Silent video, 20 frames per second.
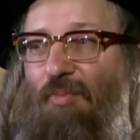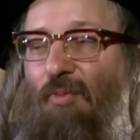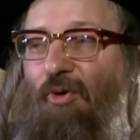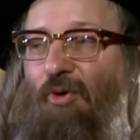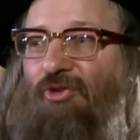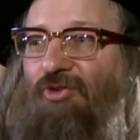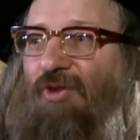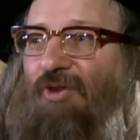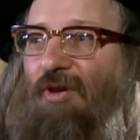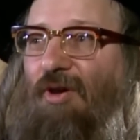
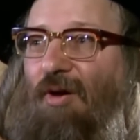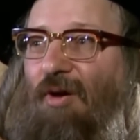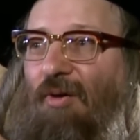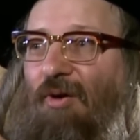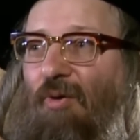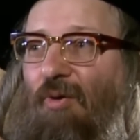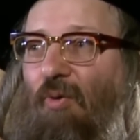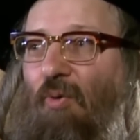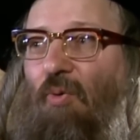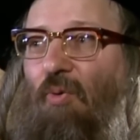
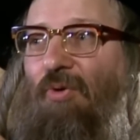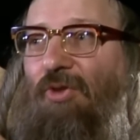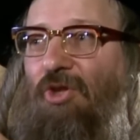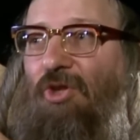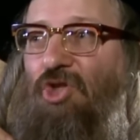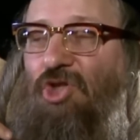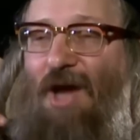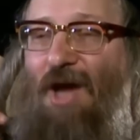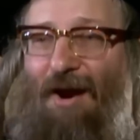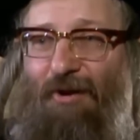All the
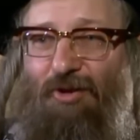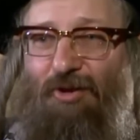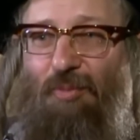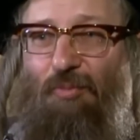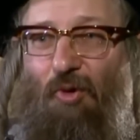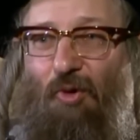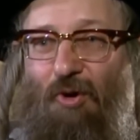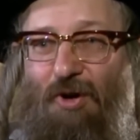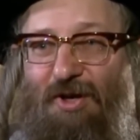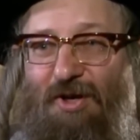
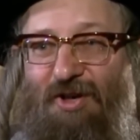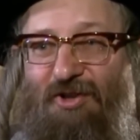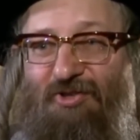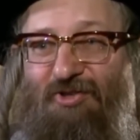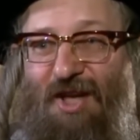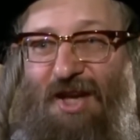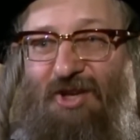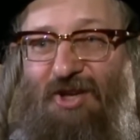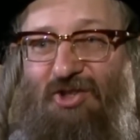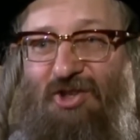charitable
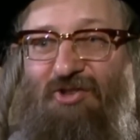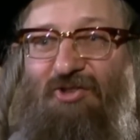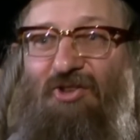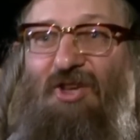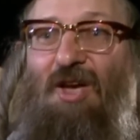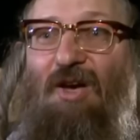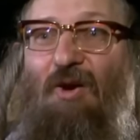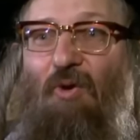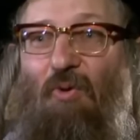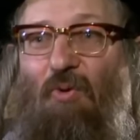organizations,
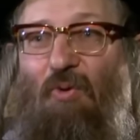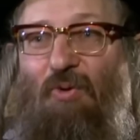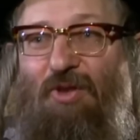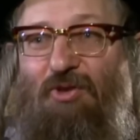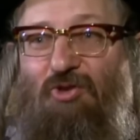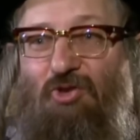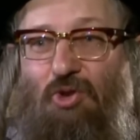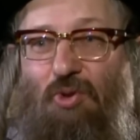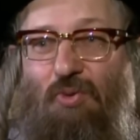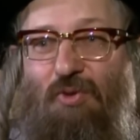all
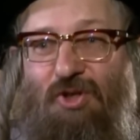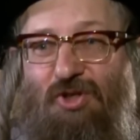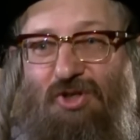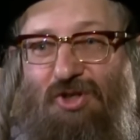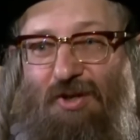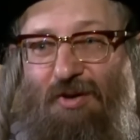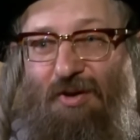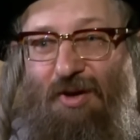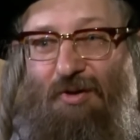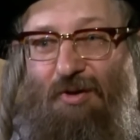the
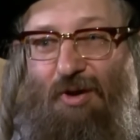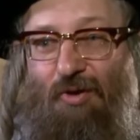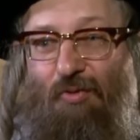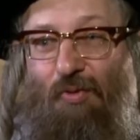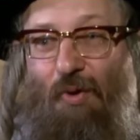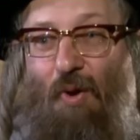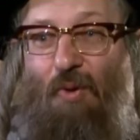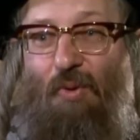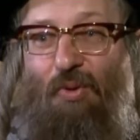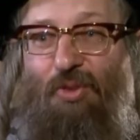Jewish
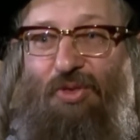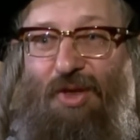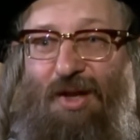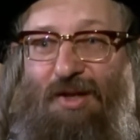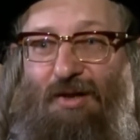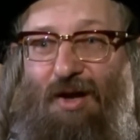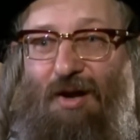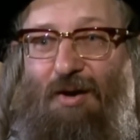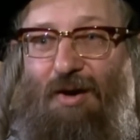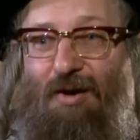growth
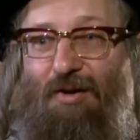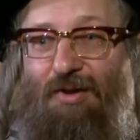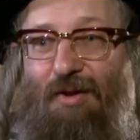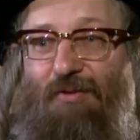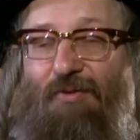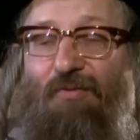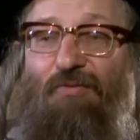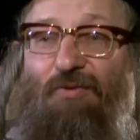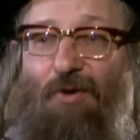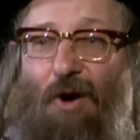and
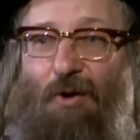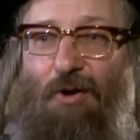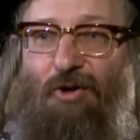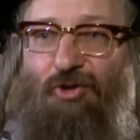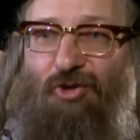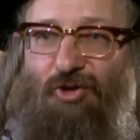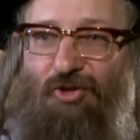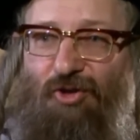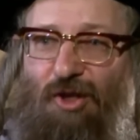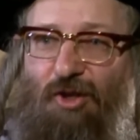that
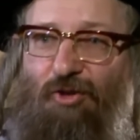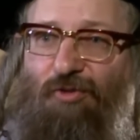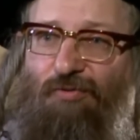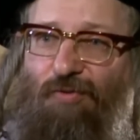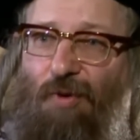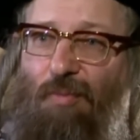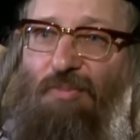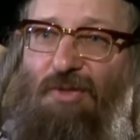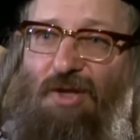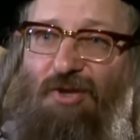flourishes is
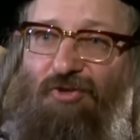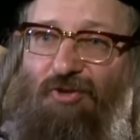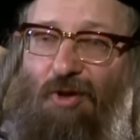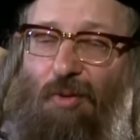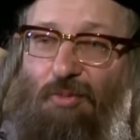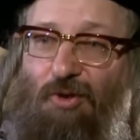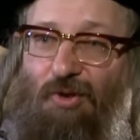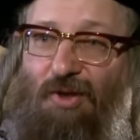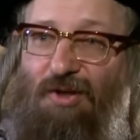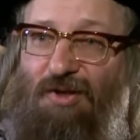from these
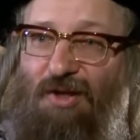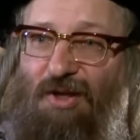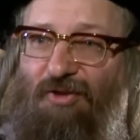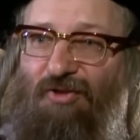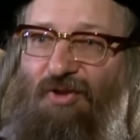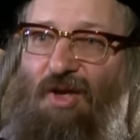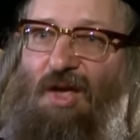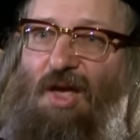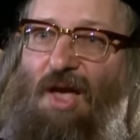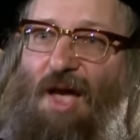
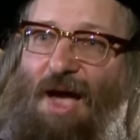communities.